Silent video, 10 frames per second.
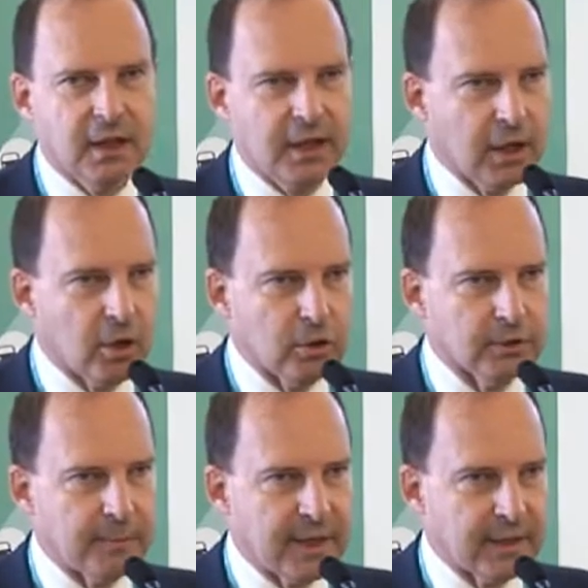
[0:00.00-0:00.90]
a
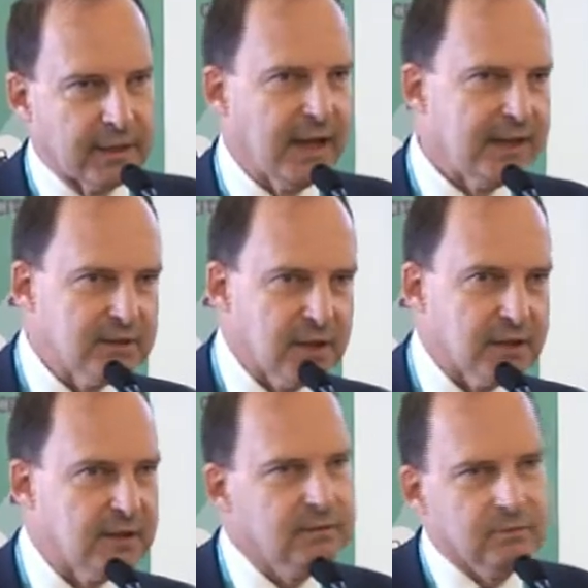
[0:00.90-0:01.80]
gold mine. I
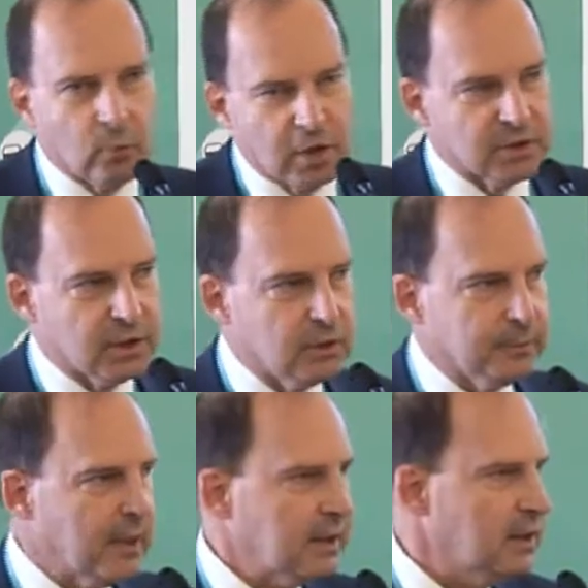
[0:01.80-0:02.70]
said, was a gold
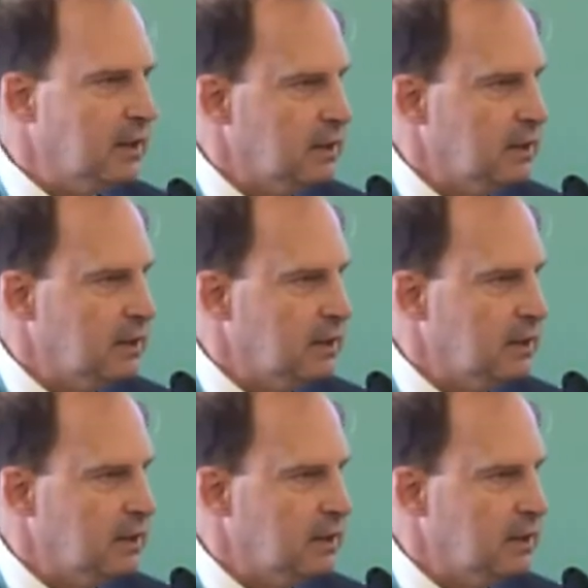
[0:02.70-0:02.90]
mine.